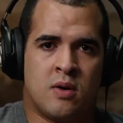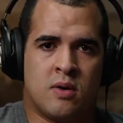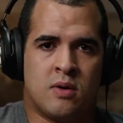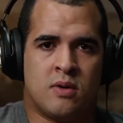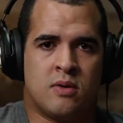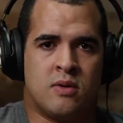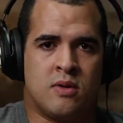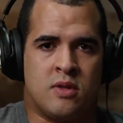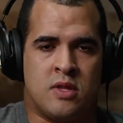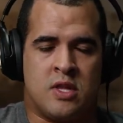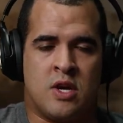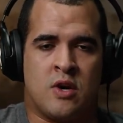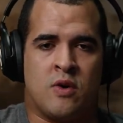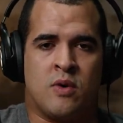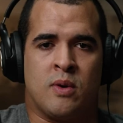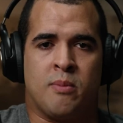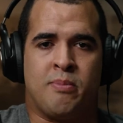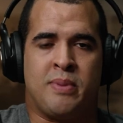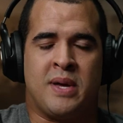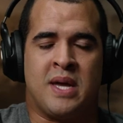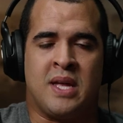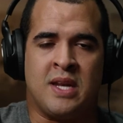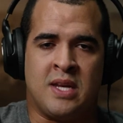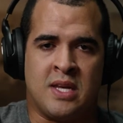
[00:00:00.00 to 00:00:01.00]
their
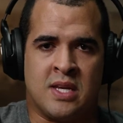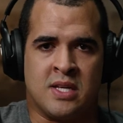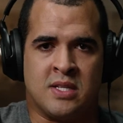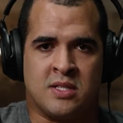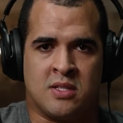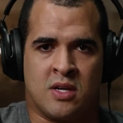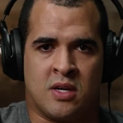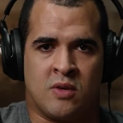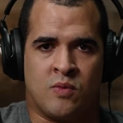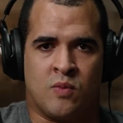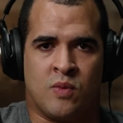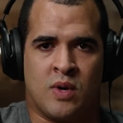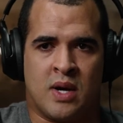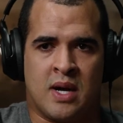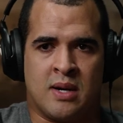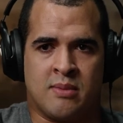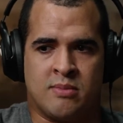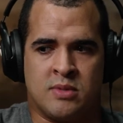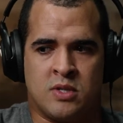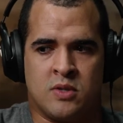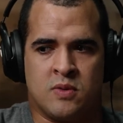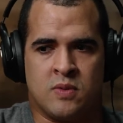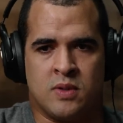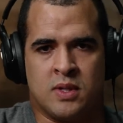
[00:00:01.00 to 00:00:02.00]
opinions on what I'm
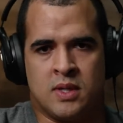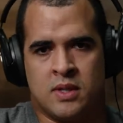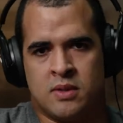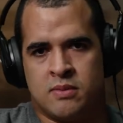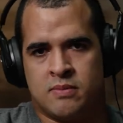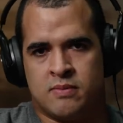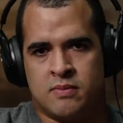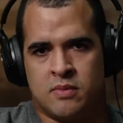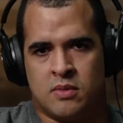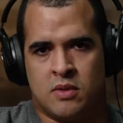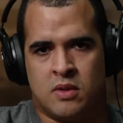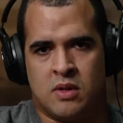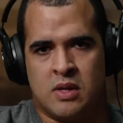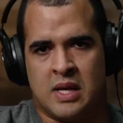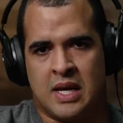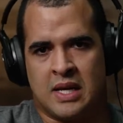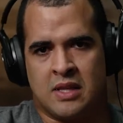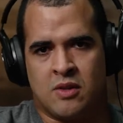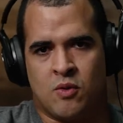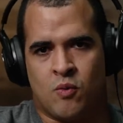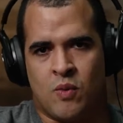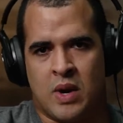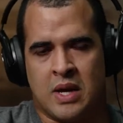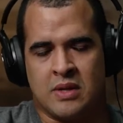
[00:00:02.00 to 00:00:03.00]
doing, like
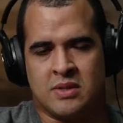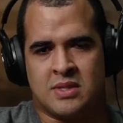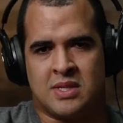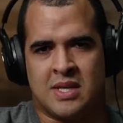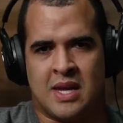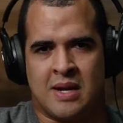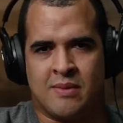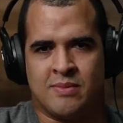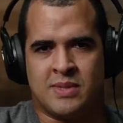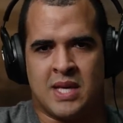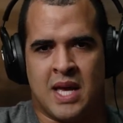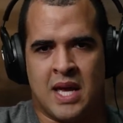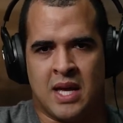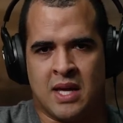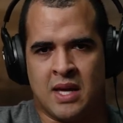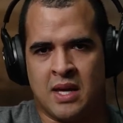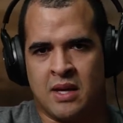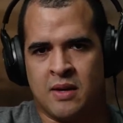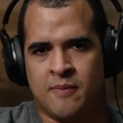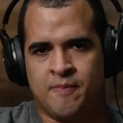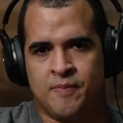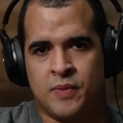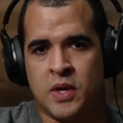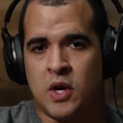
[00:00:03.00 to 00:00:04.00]
the routes that I'm taking,
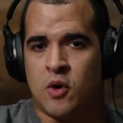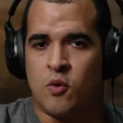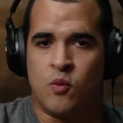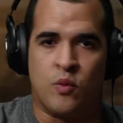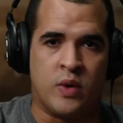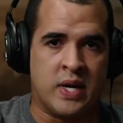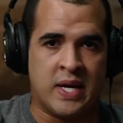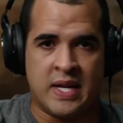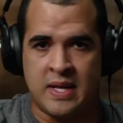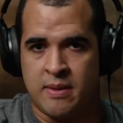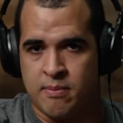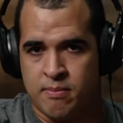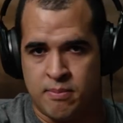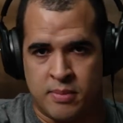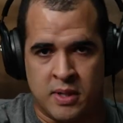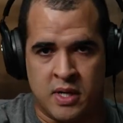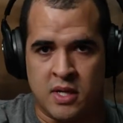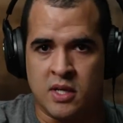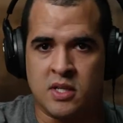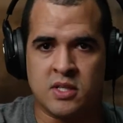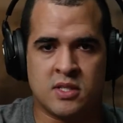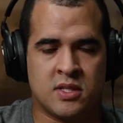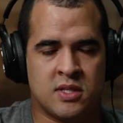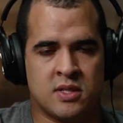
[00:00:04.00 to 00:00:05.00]
mm-hmm. reading
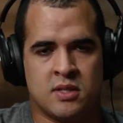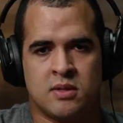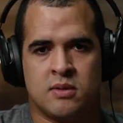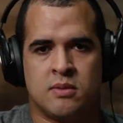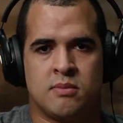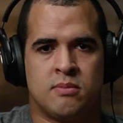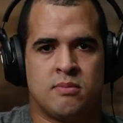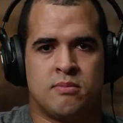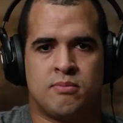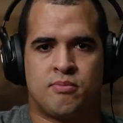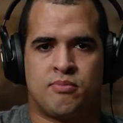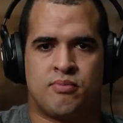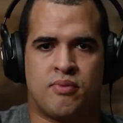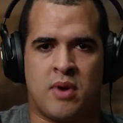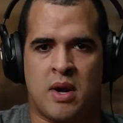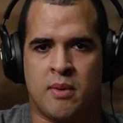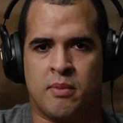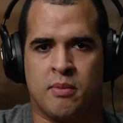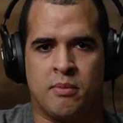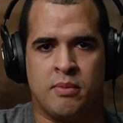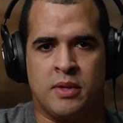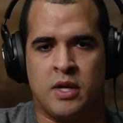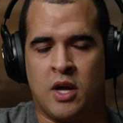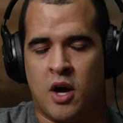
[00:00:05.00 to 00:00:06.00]
books,
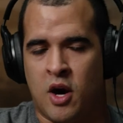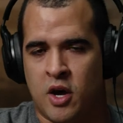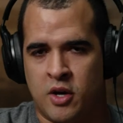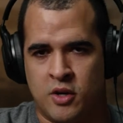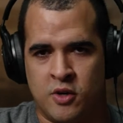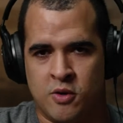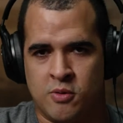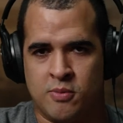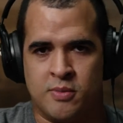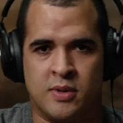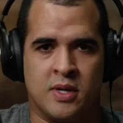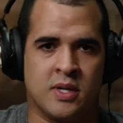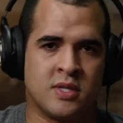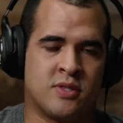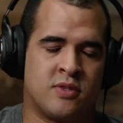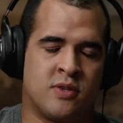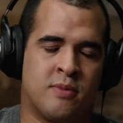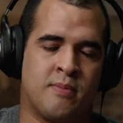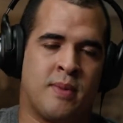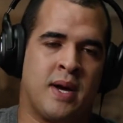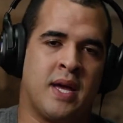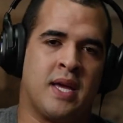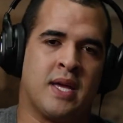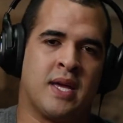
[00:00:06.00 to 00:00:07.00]
probably audio books in
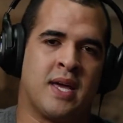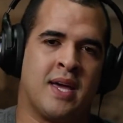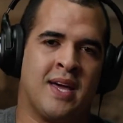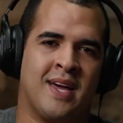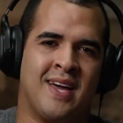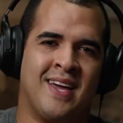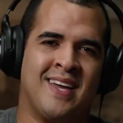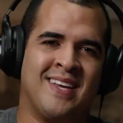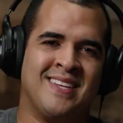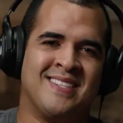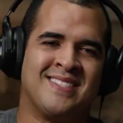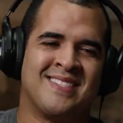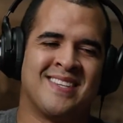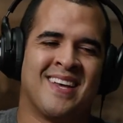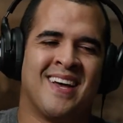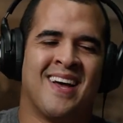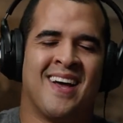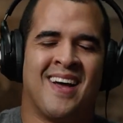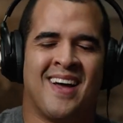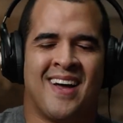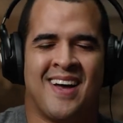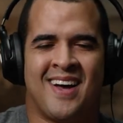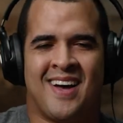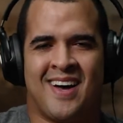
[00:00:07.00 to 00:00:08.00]
my case.
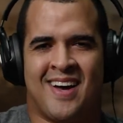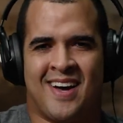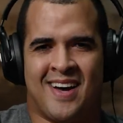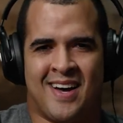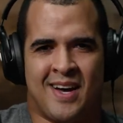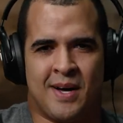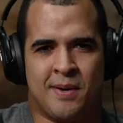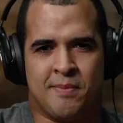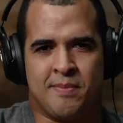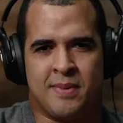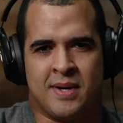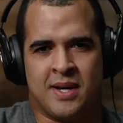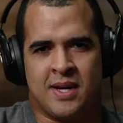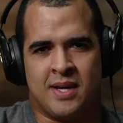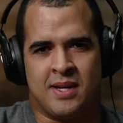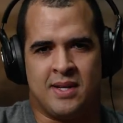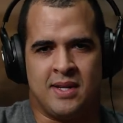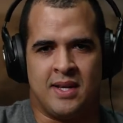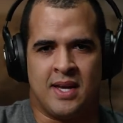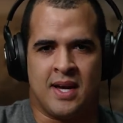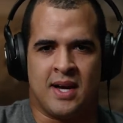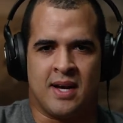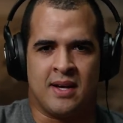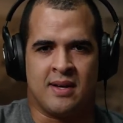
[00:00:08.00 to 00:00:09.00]
But
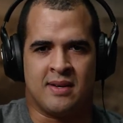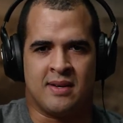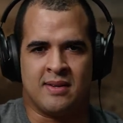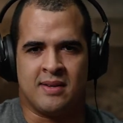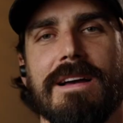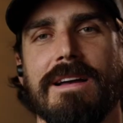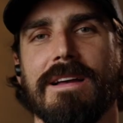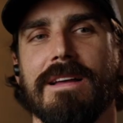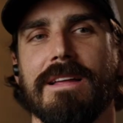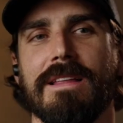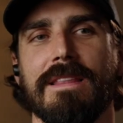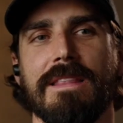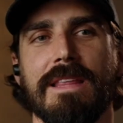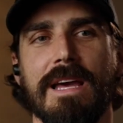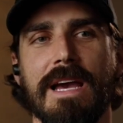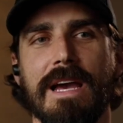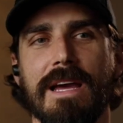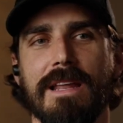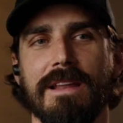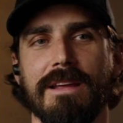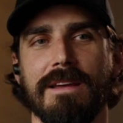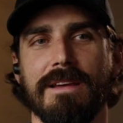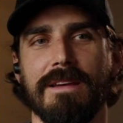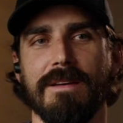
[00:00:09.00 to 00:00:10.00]
yeah, all of that,
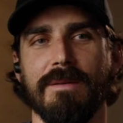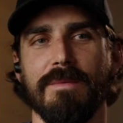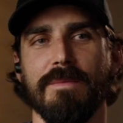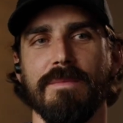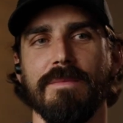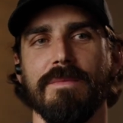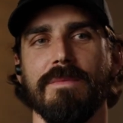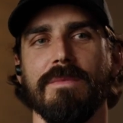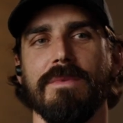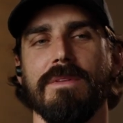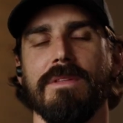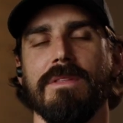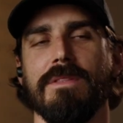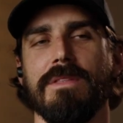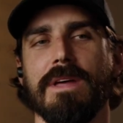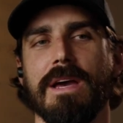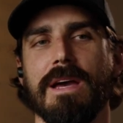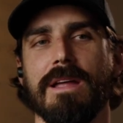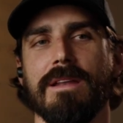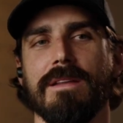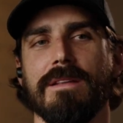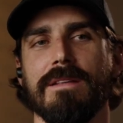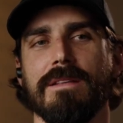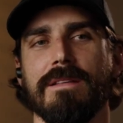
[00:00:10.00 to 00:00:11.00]
that
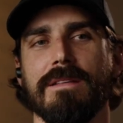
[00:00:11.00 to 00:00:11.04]
stuff.